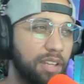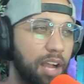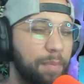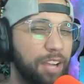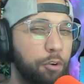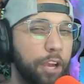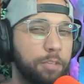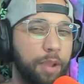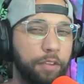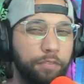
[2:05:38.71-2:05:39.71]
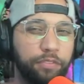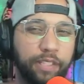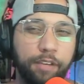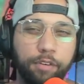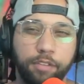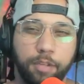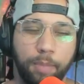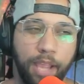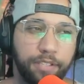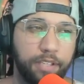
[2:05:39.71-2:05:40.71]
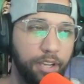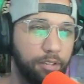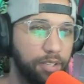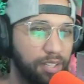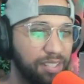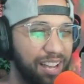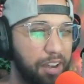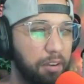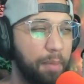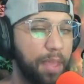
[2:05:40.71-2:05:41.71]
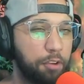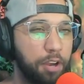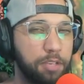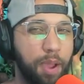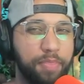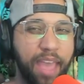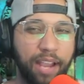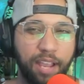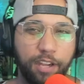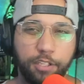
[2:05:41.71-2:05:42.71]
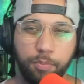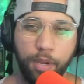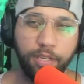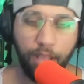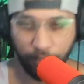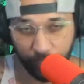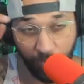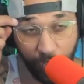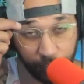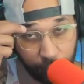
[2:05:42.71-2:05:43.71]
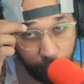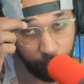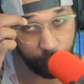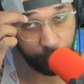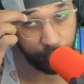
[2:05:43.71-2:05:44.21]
I'm not crazy about the flavor of Tabasco. I am not crazy about that kind of spice. I like hot sauce.